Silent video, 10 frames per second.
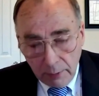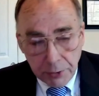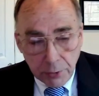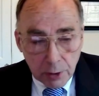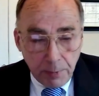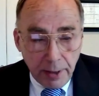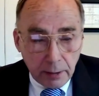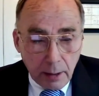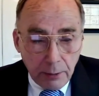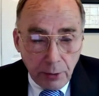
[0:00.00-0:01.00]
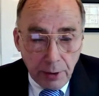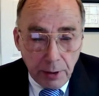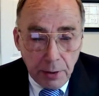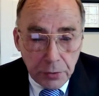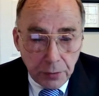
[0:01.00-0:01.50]
retrospect, I
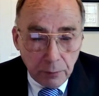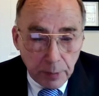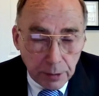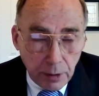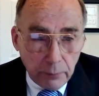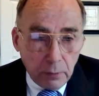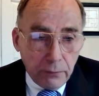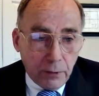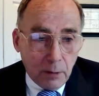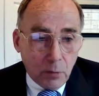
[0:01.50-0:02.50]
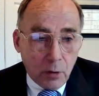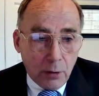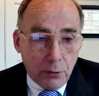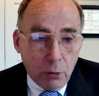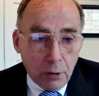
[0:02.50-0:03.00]
think he should have been given far
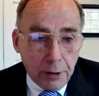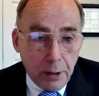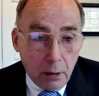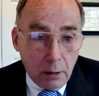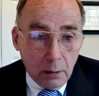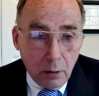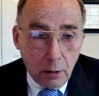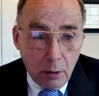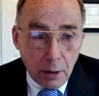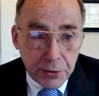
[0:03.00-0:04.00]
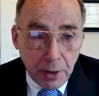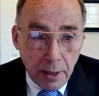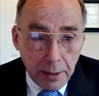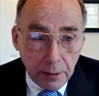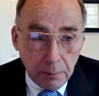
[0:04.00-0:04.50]
more authority on our side,